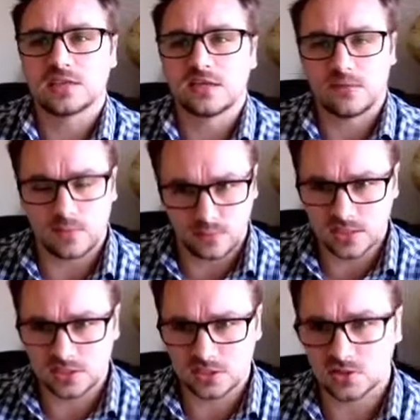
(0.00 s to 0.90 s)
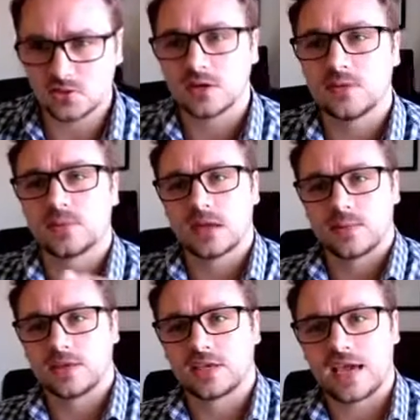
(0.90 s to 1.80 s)
I mentioned talking
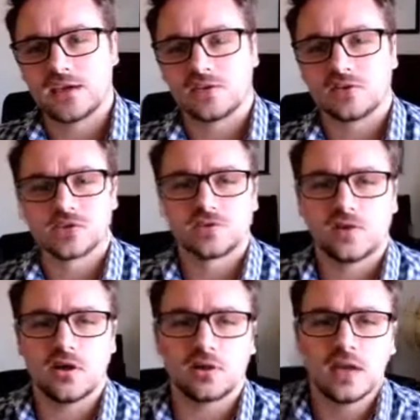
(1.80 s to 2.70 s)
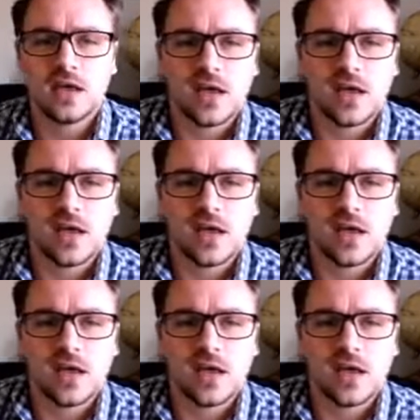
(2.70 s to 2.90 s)
about getting across the road.